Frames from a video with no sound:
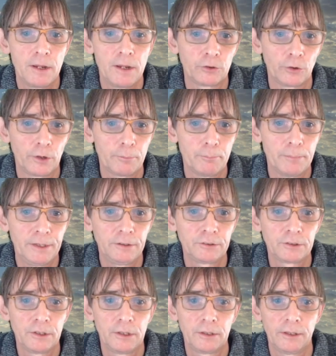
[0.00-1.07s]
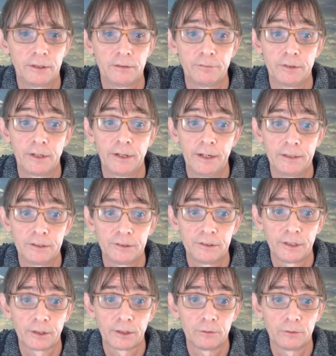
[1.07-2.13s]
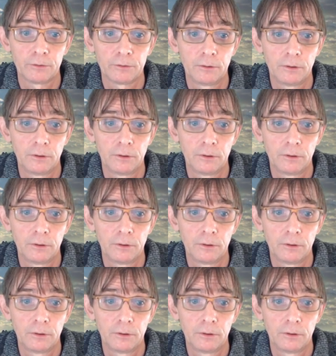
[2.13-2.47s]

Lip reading: So that means that if the gate is 0,